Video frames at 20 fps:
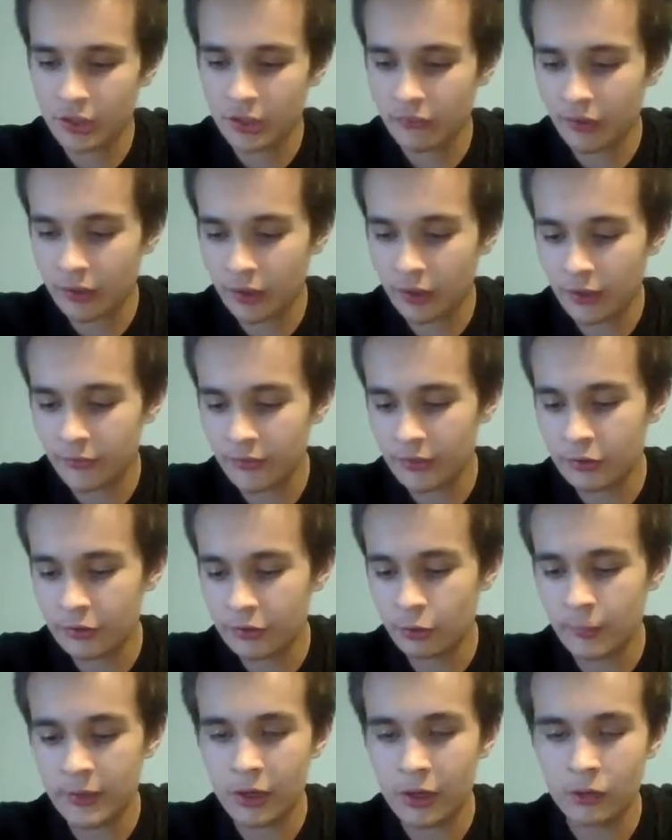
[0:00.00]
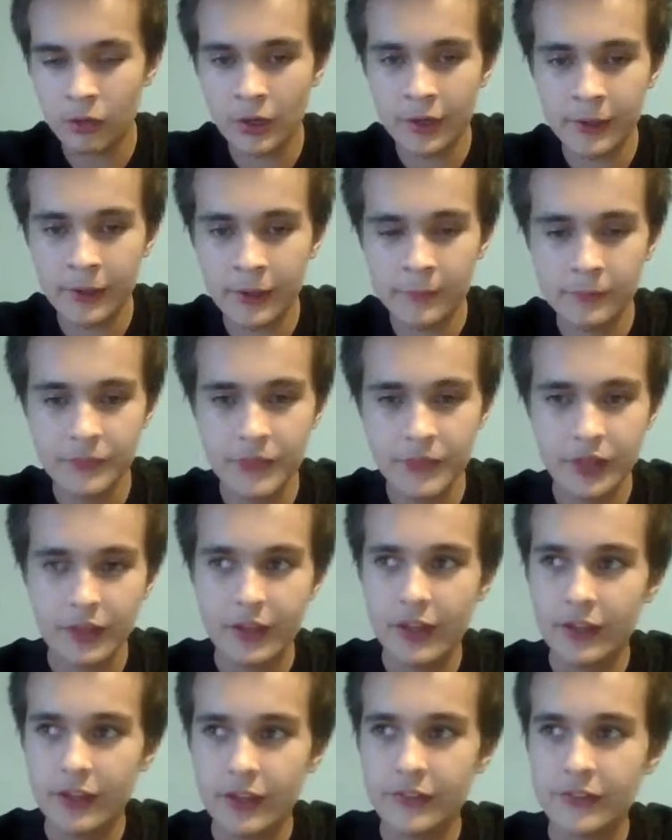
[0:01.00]
I, don't, I think it'll be all right.
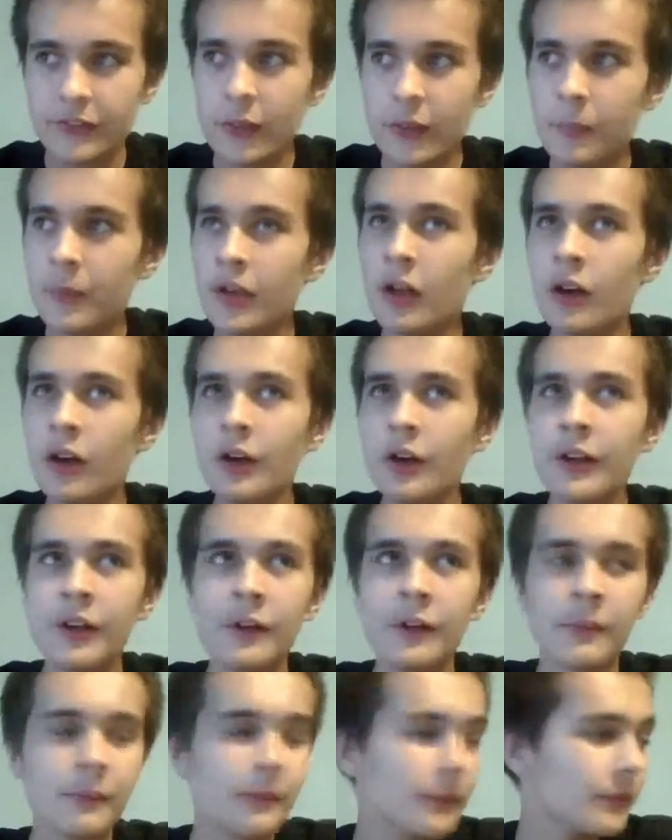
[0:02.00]
Stepping on it,